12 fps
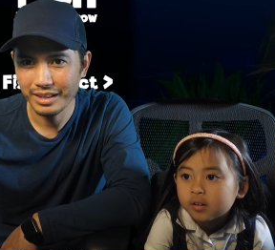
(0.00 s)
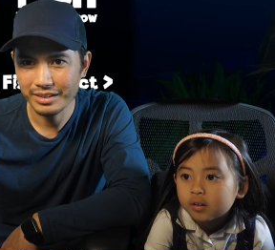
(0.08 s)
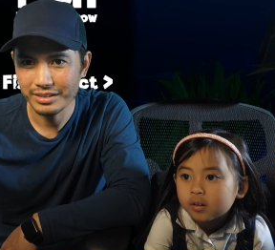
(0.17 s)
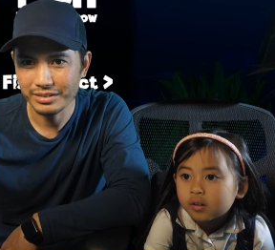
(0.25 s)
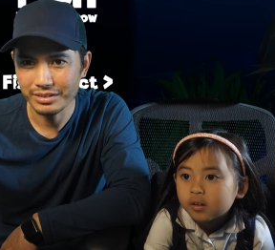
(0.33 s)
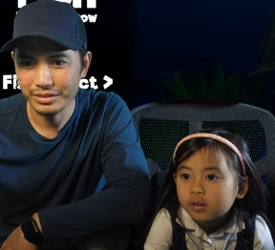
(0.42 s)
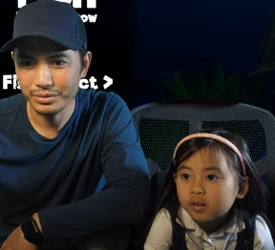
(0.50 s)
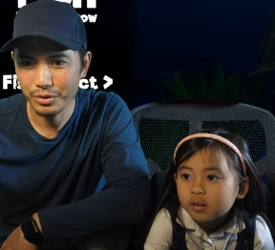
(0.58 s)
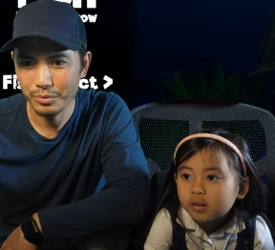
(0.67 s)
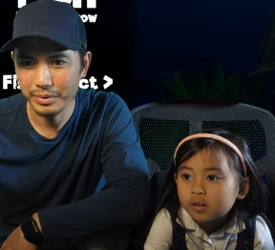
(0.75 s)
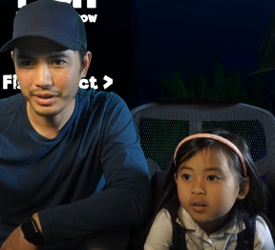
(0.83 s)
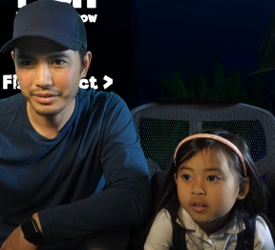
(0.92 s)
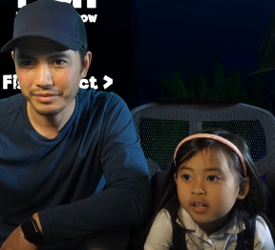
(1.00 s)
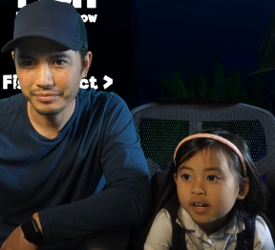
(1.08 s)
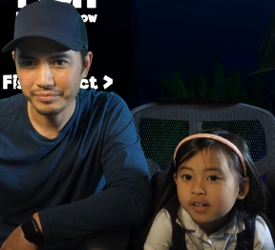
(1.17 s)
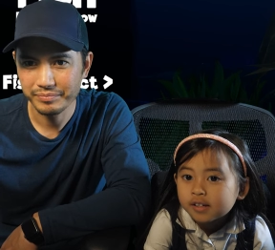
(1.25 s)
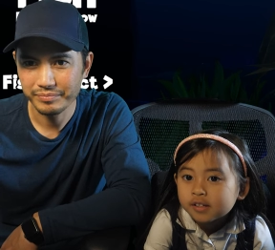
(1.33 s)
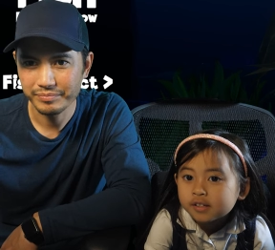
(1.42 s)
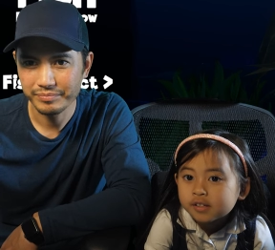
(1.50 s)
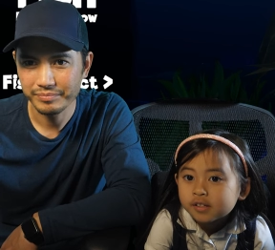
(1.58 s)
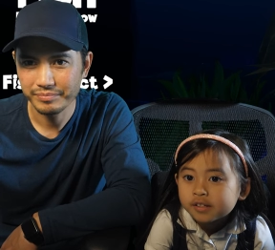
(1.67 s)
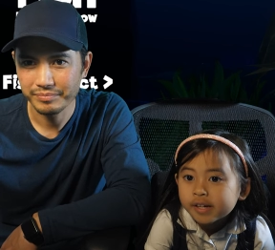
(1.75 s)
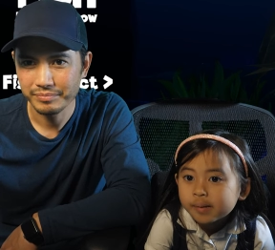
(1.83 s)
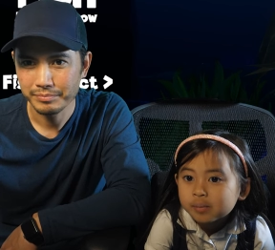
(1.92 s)
Speaker 1: That's a sea scorpion?
Speaker 2: Yeah, it's a
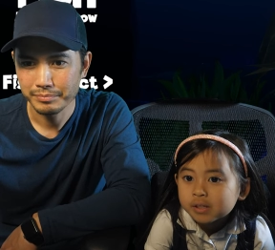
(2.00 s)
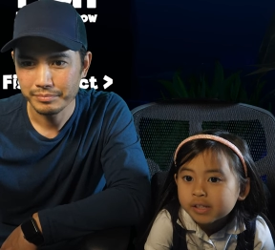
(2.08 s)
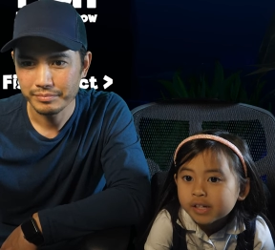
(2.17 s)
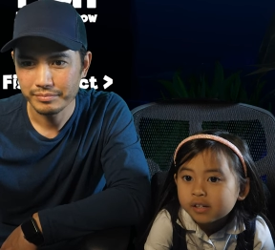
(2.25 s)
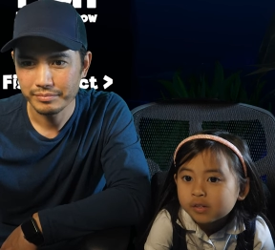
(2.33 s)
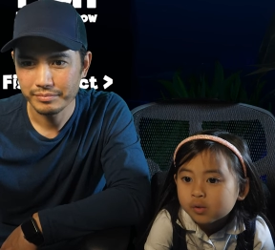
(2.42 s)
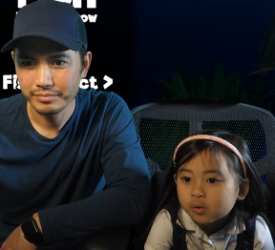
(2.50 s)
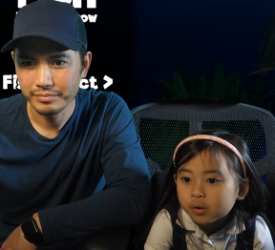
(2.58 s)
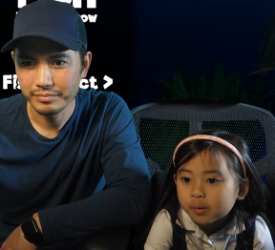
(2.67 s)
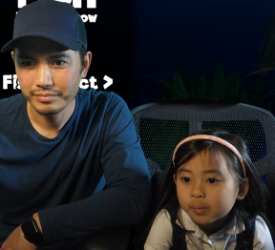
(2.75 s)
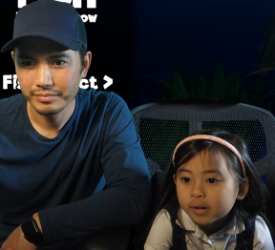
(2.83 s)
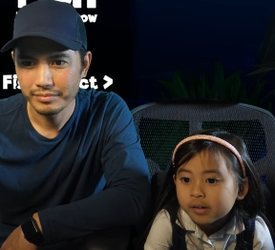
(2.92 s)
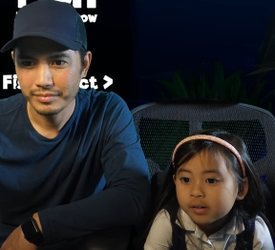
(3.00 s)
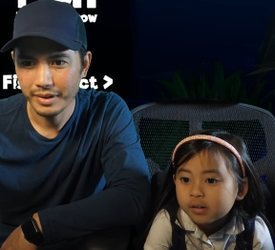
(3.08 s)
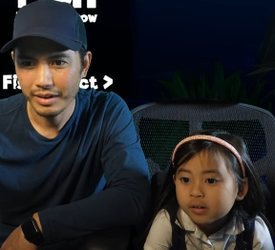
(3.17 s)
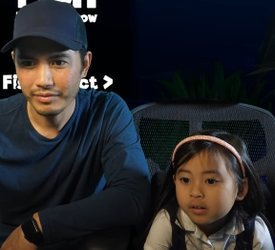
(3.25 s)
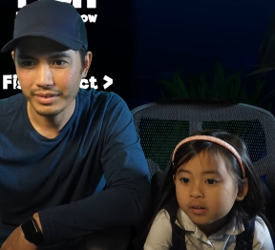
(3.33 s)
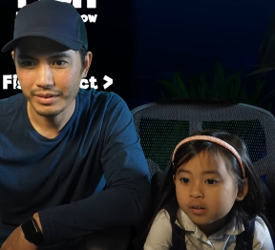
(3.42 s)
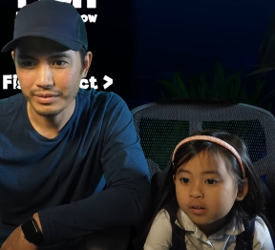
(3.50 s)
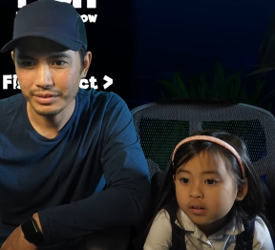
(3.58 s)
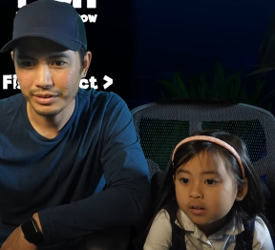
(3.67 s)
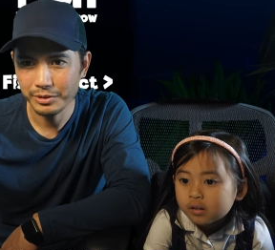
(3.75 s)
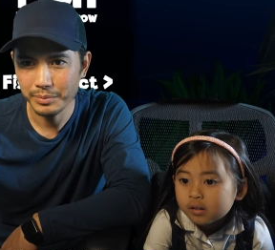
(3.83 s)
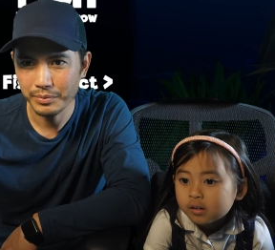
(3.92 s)
type of sea scorpion.
Speaker 1: I've never
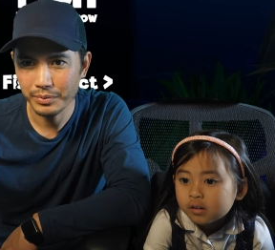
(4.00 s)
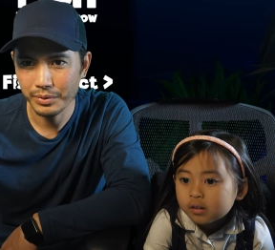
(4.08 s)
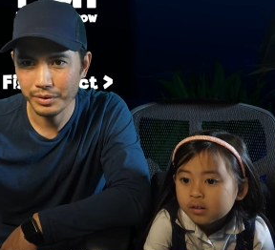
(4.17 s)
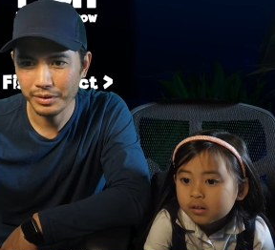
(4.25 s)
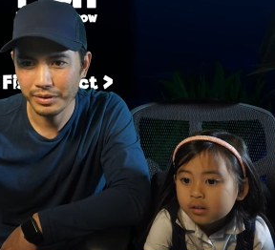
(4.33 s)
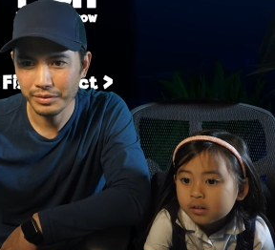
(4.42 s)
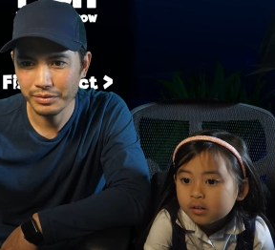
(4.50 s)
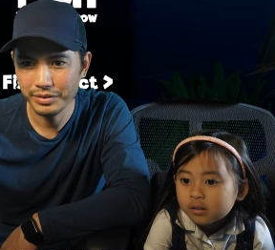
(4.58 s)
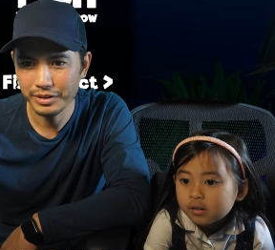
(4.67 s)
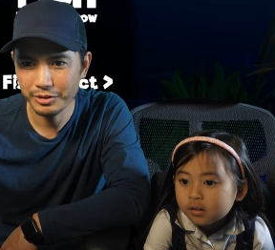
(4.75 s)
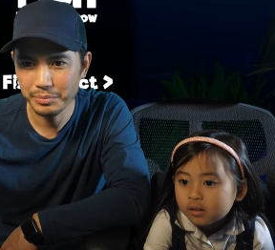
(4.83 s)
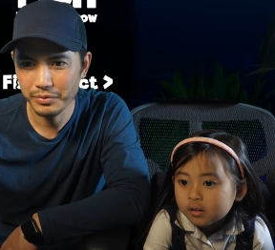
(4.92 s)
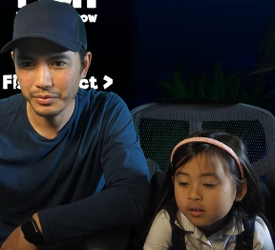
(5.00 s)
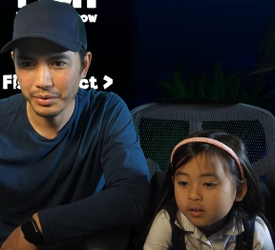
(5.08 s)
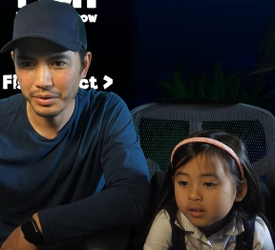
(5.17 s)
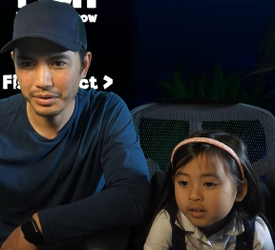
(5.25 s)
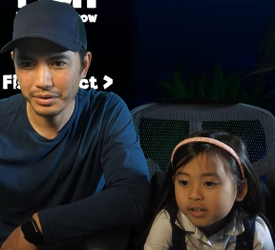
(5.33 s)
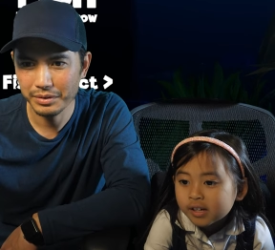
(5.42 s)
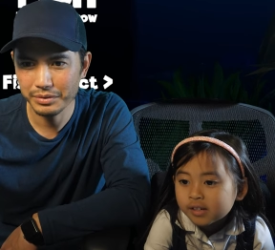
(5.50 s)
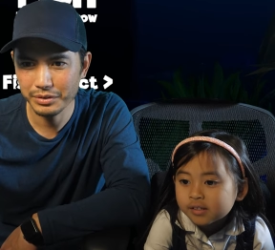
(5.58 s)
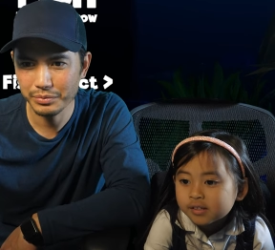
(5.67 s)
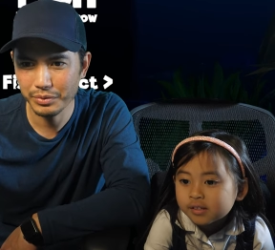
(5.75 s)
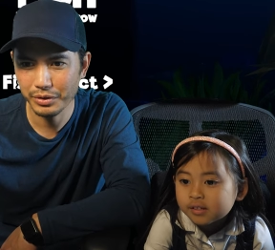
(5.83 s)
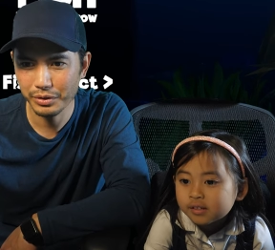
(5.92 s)
seen this before. Have you seen this before? Is
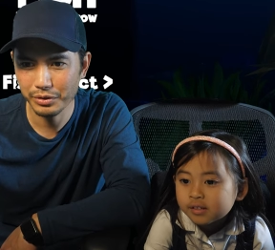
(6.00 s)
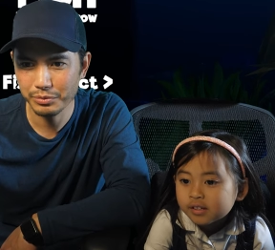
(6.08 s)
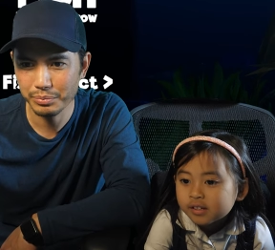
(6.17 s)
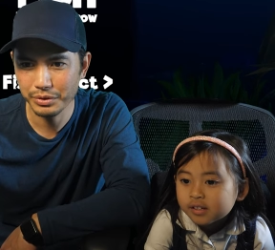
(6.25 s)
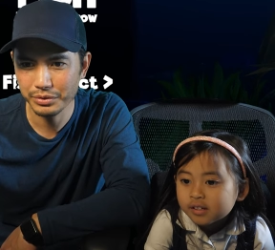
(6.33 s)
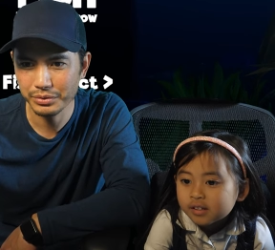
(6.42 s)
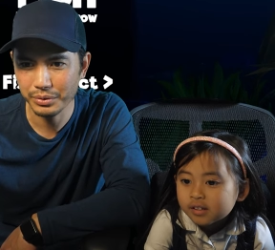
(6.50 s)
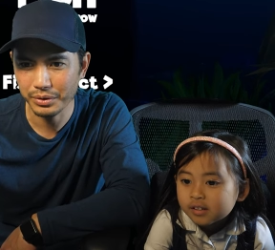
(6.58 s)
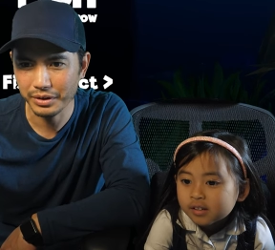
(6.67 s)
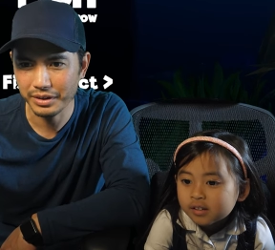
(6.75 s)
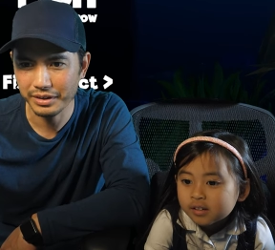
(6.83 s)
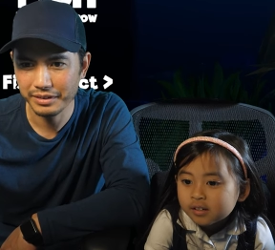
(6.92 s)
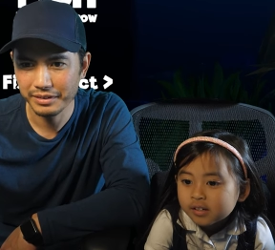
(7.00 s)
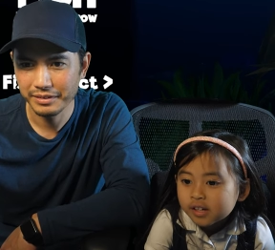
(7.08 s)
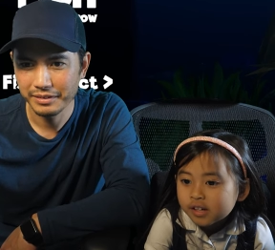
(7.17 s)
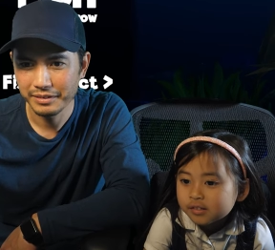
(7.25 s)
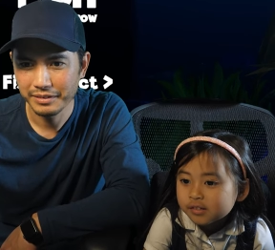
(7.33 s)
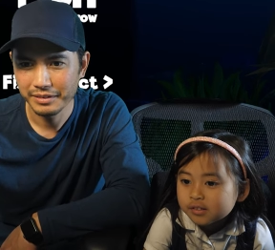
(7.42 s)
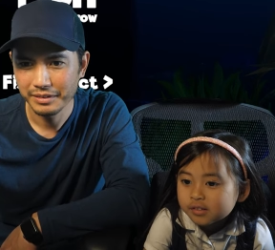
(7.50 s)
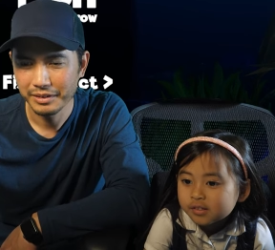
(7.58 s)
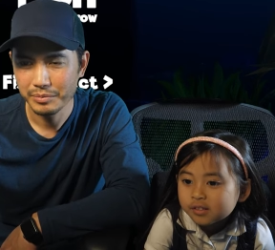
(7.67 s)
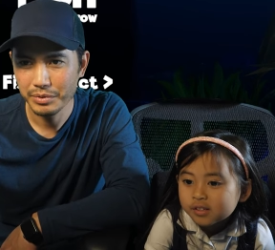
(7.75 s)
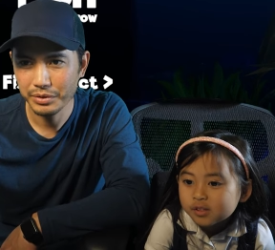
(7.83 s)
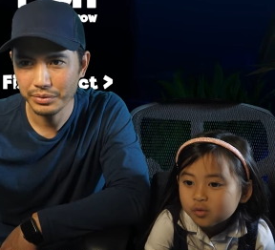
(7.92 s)
this real? It's prehistoric. Yes.
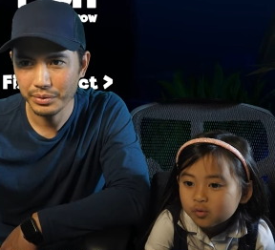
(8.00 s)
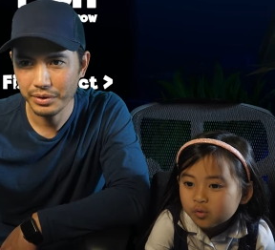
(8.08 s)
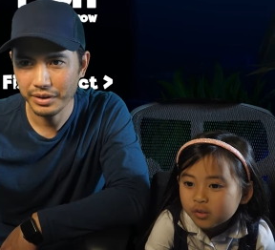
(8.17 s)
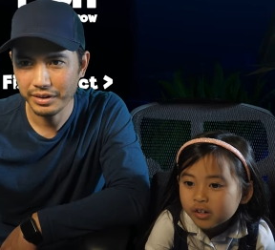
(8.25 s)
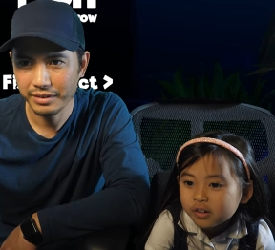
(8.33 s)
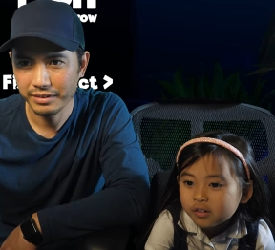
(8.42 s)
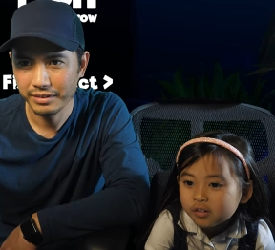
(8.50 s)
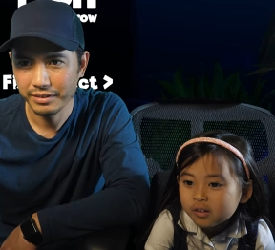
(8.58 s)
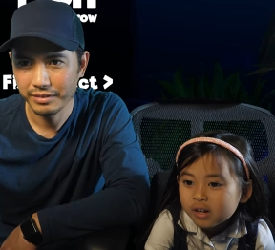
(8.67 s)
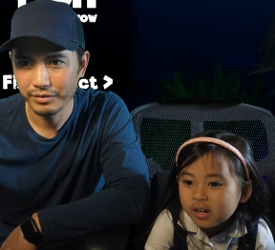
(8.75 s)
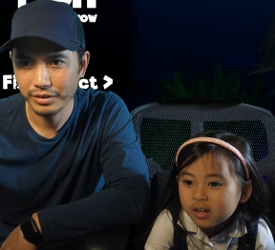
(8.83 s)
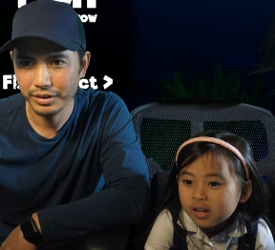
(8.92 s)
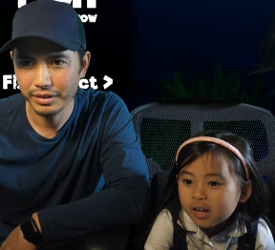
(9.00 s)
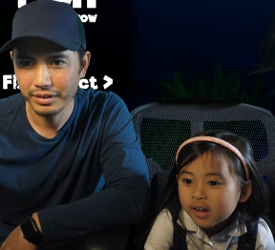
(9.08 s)
Prehistoric? Real. Real?